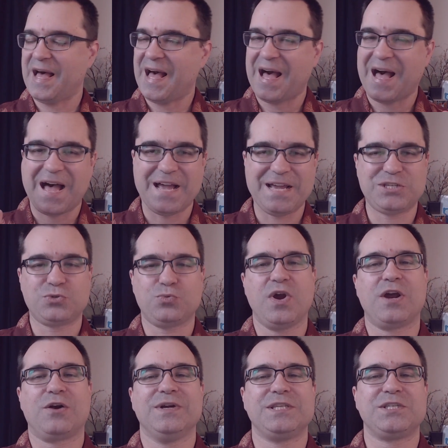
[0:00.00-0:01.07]
I
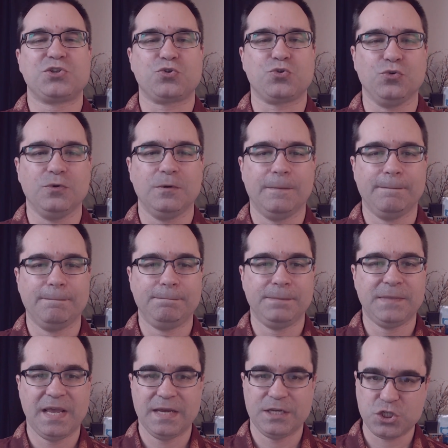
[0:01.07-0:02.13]
swear it's true.
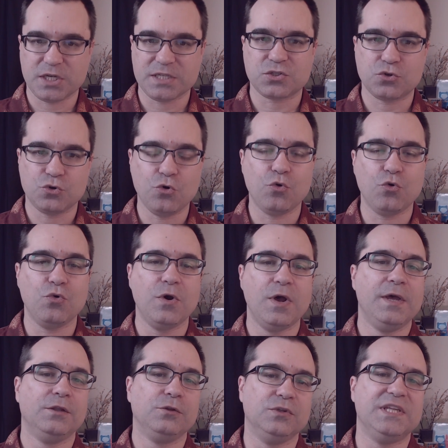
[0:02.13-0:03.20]
Just go
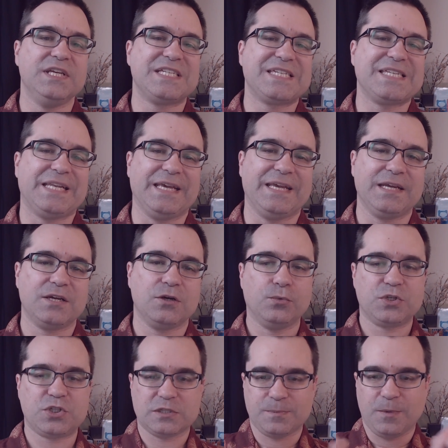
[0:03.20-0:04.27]
to this link,
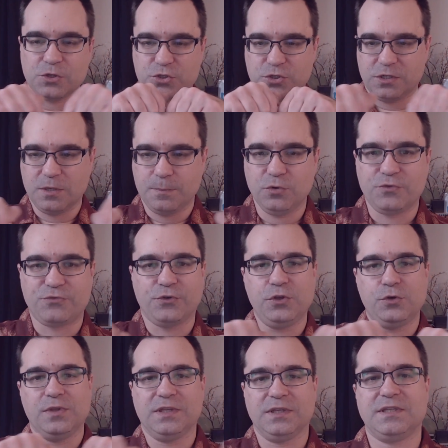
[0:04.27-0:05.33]
which I'm also going to put for
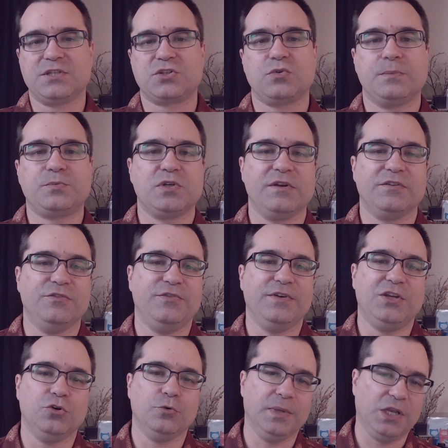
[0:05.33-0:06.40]
you in the description of the
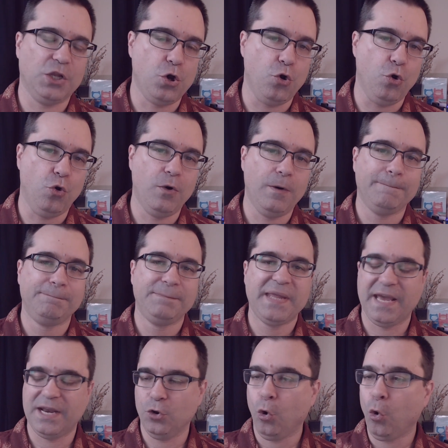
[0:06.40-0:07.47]
video below,
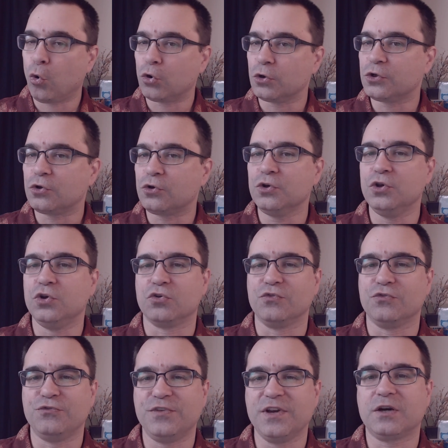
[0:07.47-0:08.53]
and order your
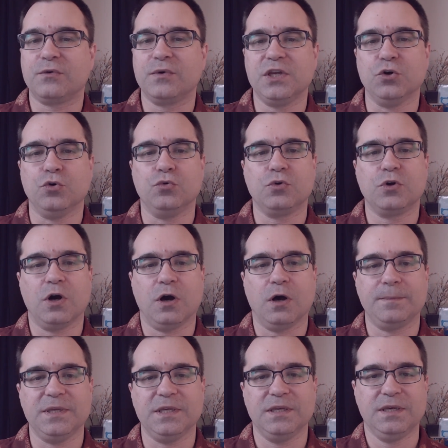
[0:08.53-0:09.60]
very own
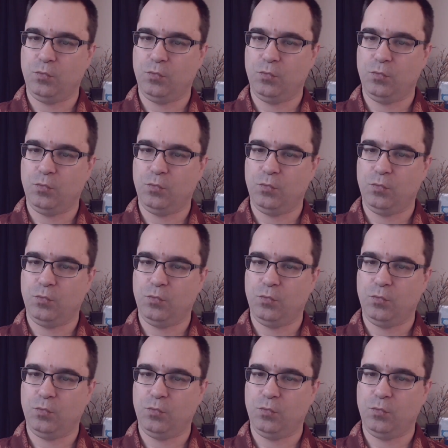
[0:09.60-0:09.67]
copy.